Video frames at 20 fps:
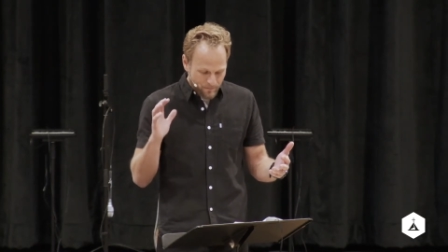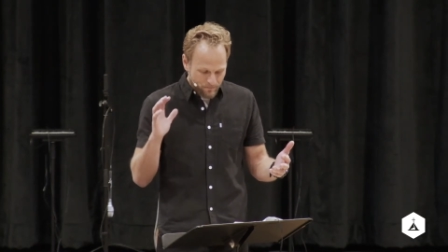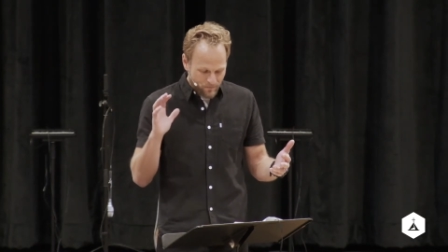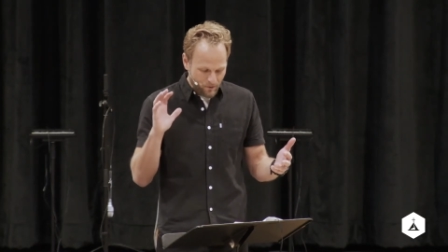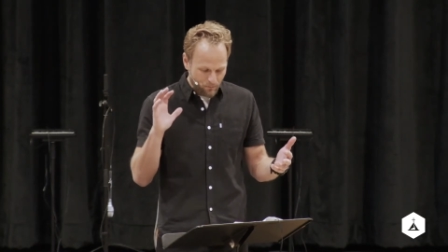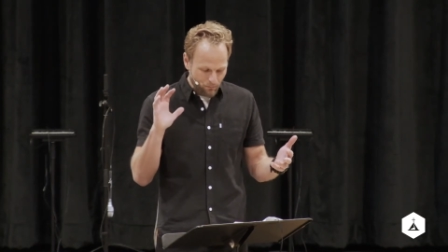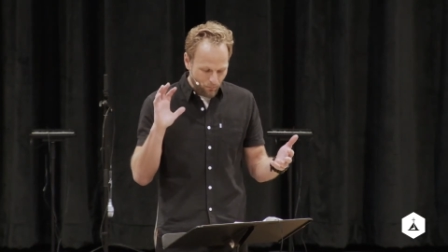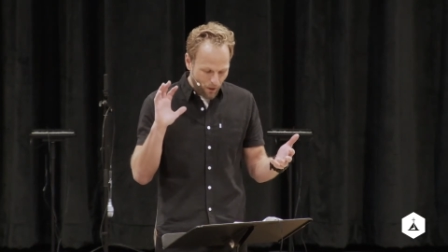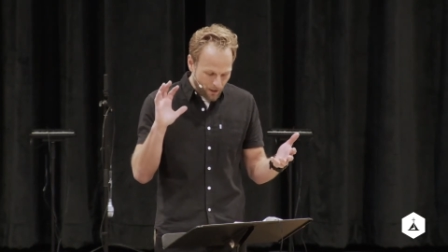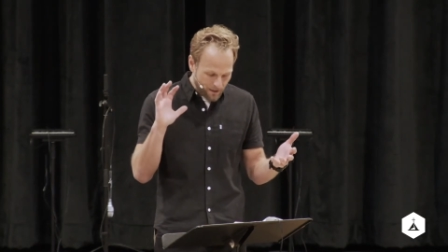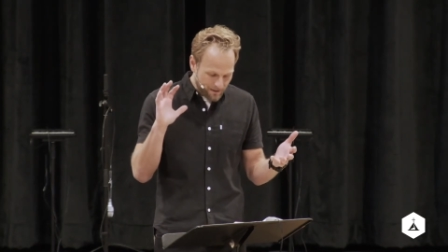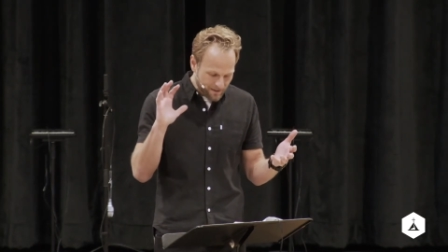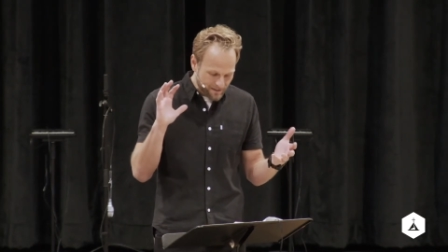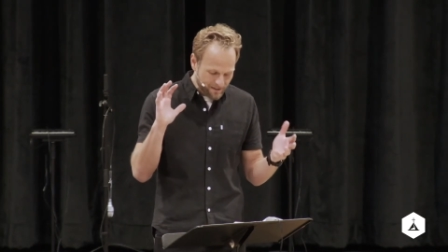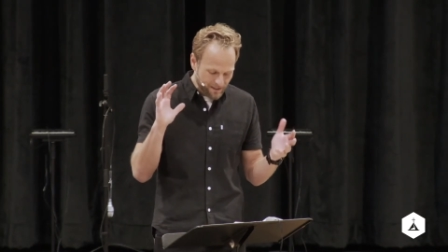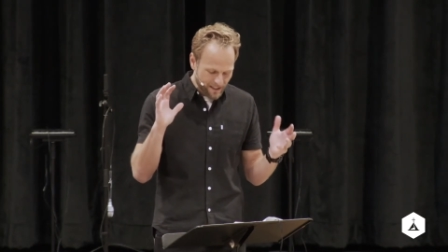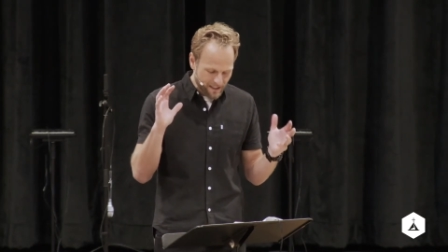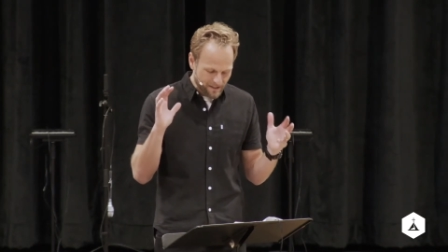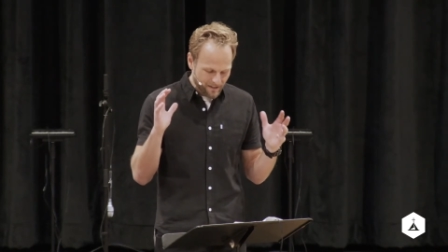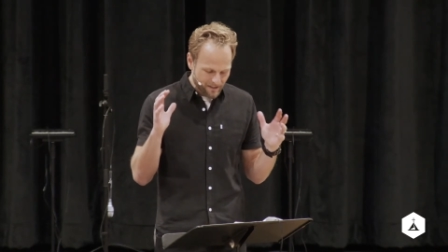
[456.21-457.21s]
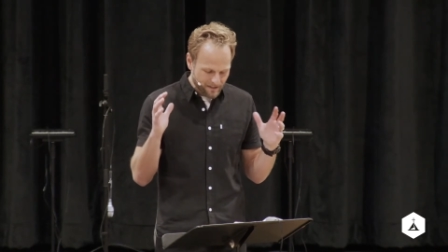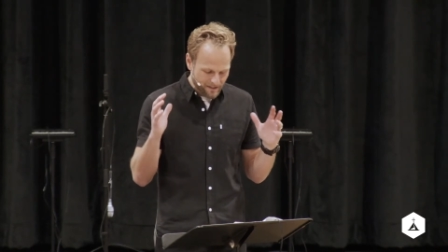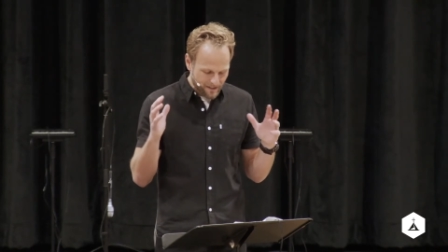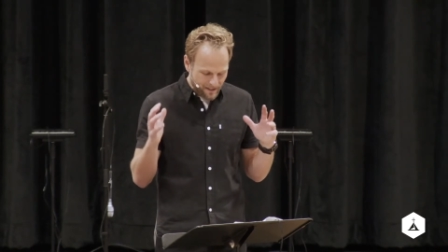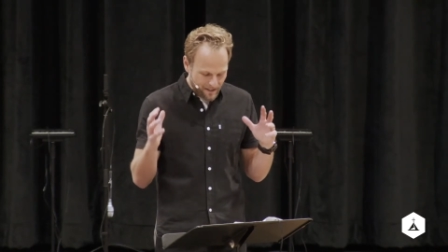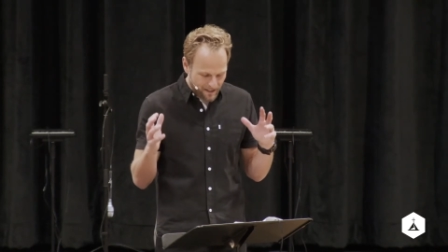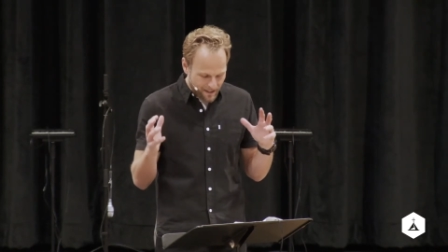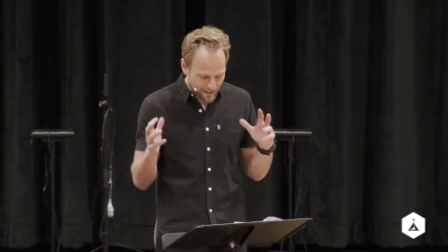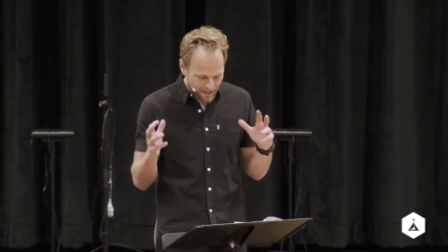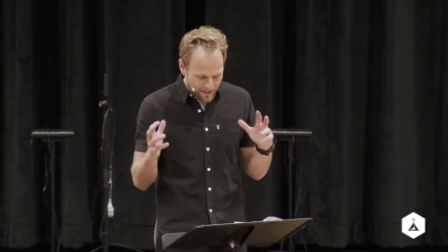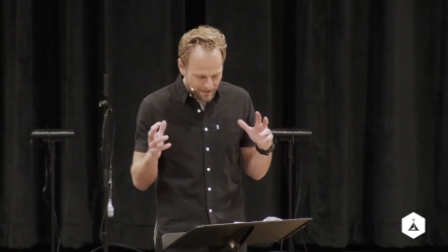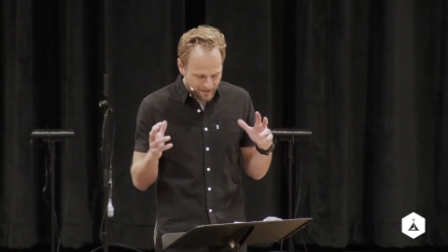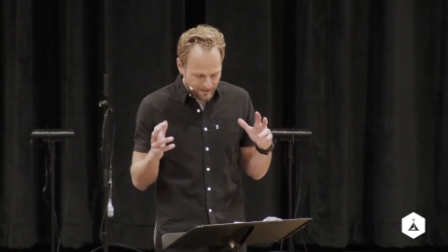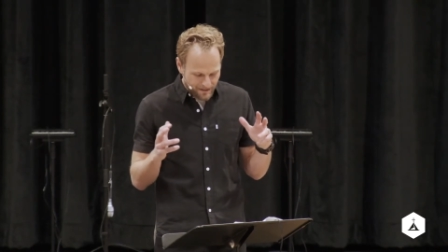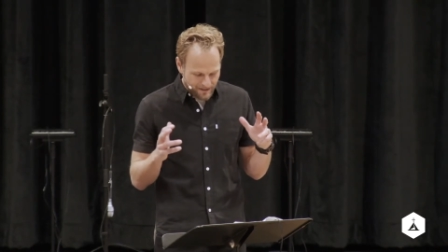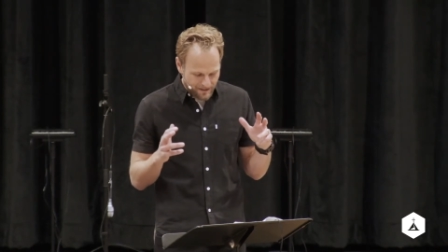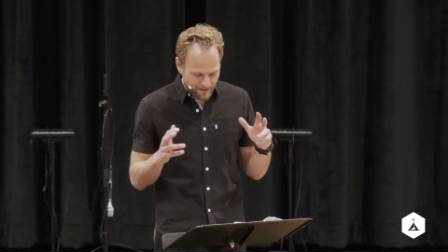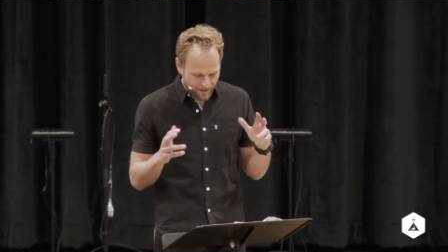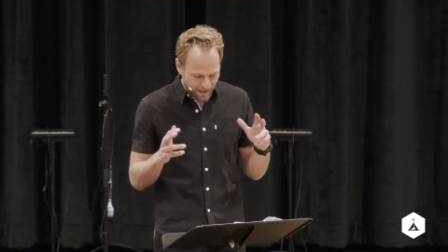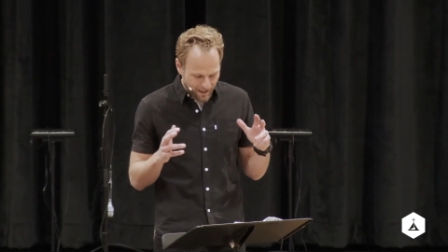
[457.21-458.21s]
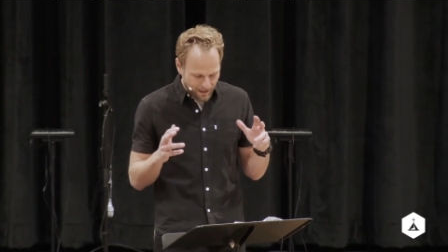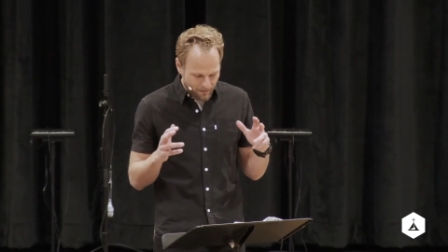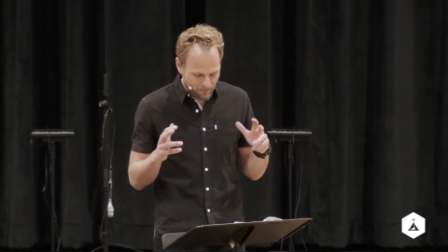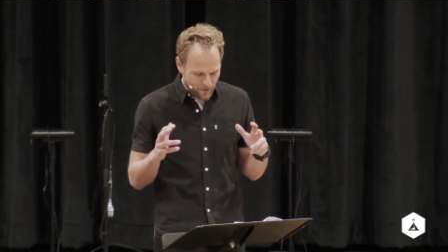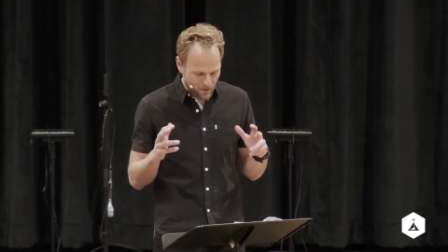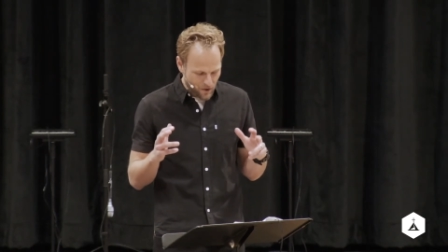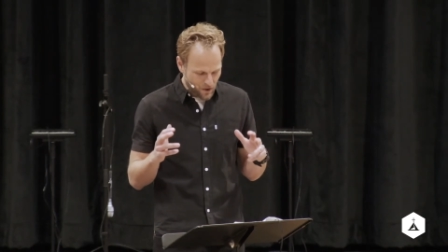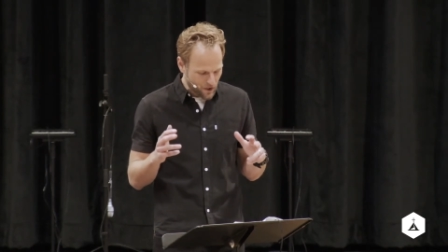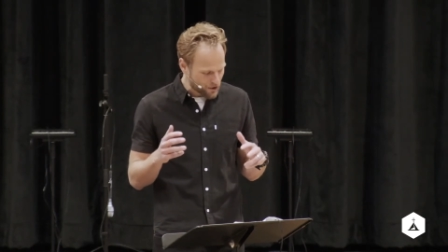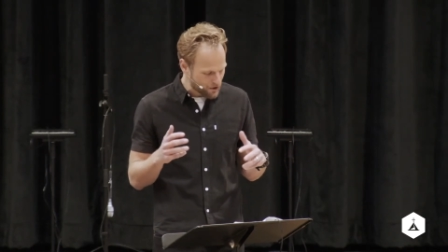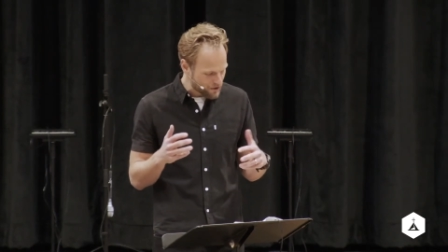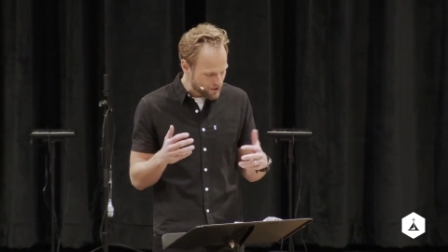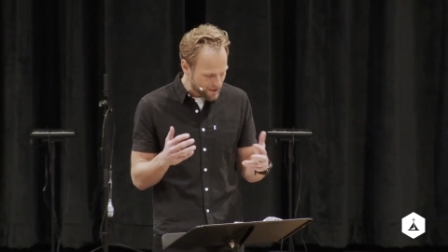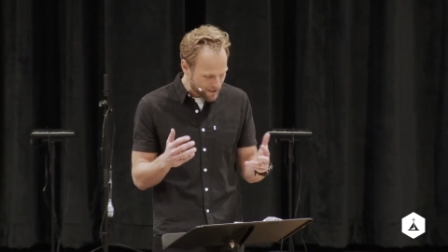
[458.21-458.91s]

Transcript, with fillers: to mark the seasons and the days and the times and the years.